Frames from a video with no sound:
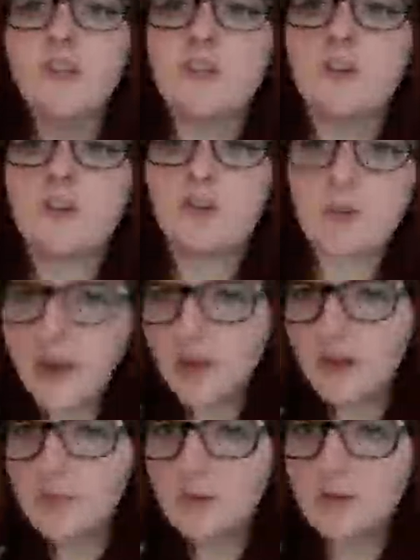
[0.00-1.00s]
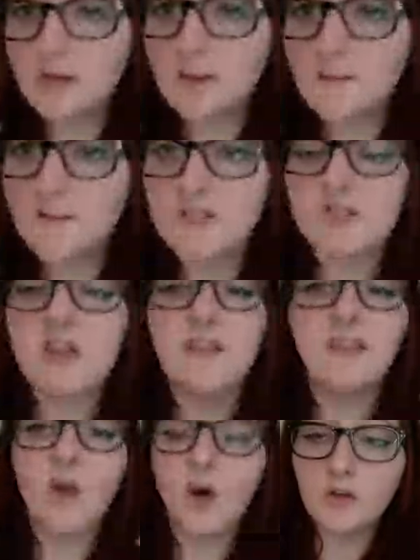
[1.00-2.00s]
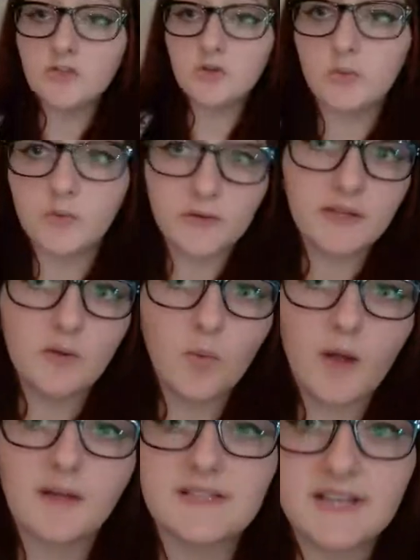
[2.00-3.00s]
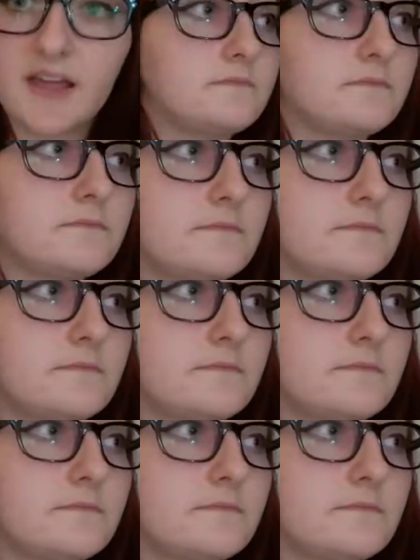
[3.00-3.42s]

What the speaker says: They're great community fish, and they all do really well together.